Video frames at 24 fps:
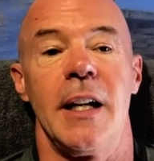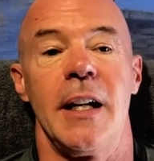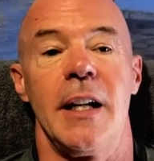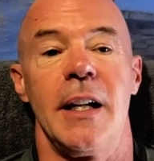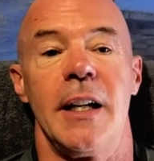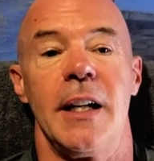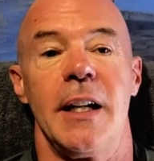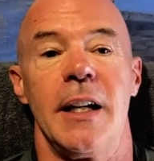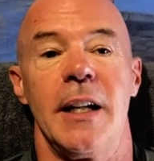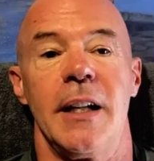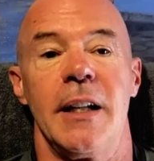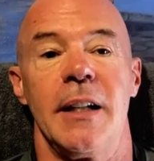
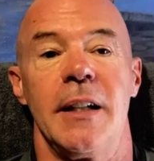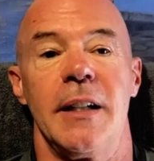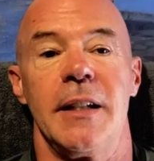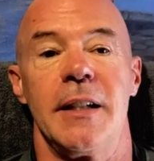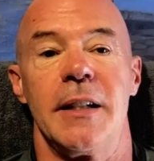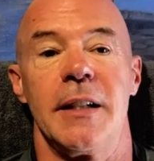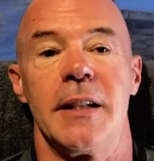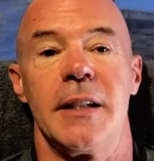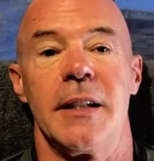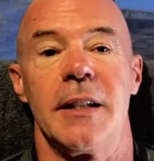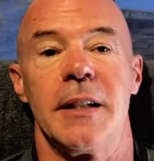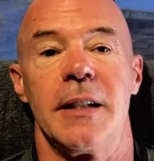
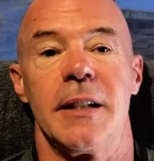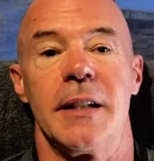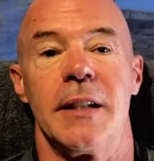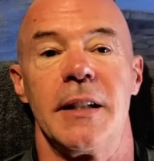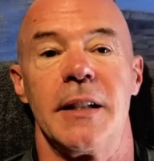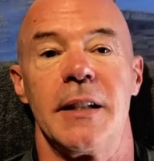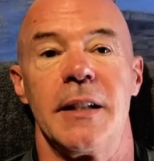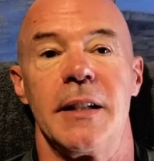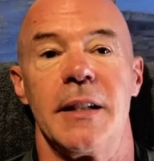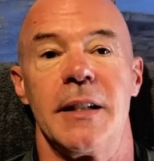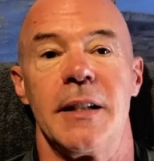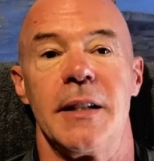And
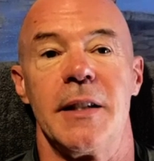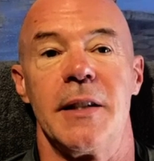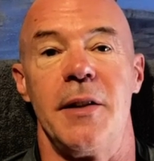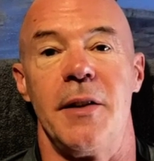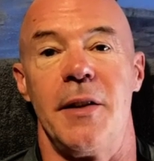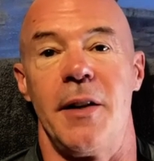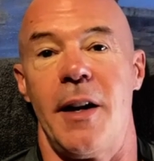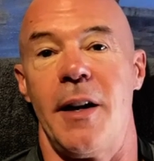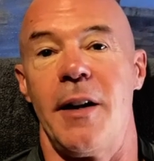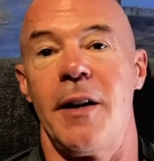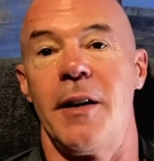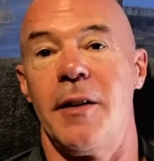
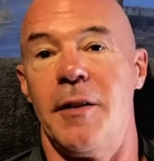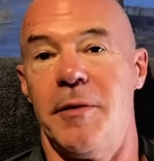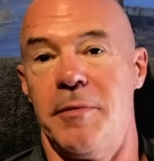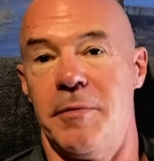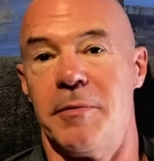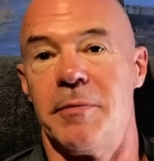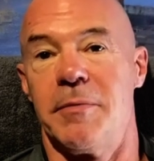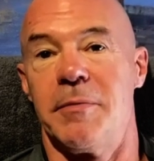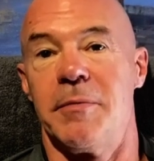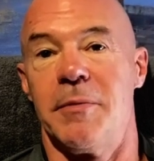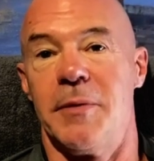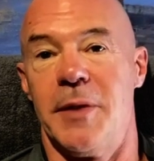there
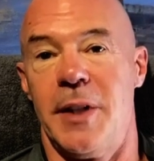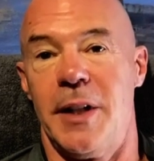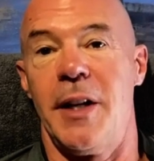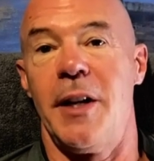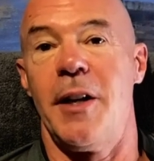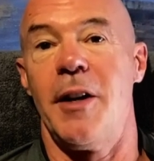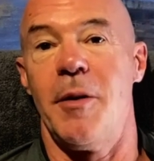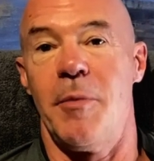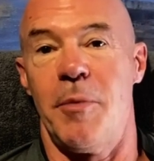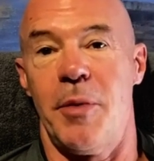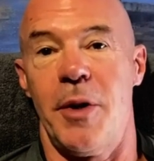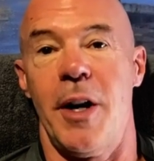are
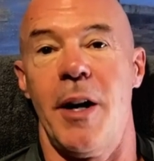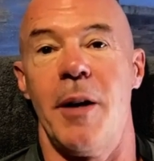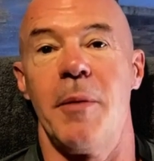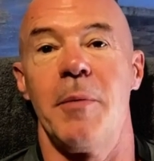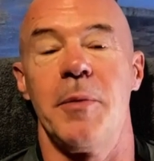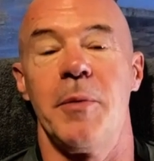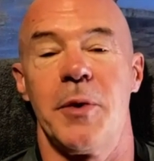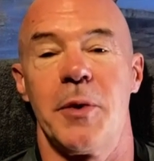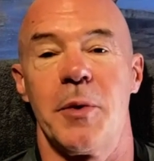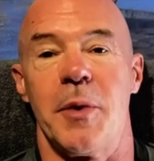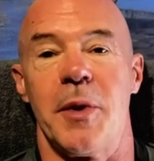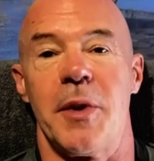inherent
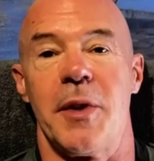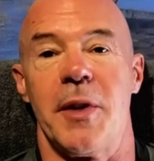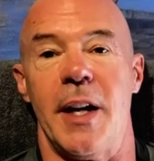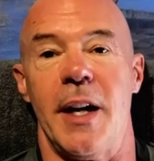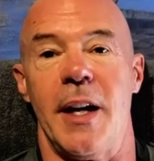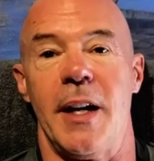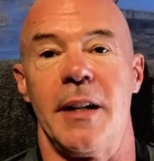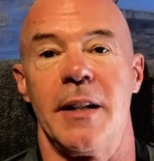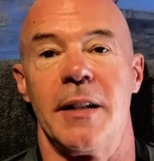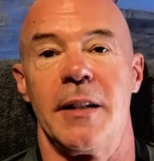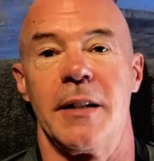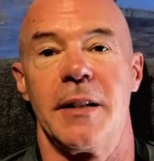problems with
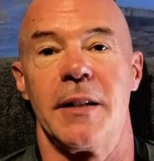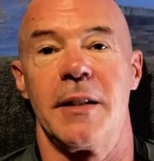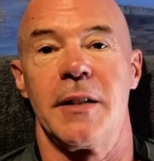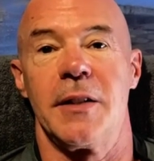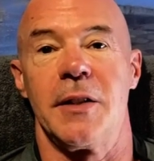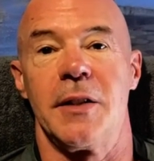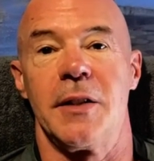that.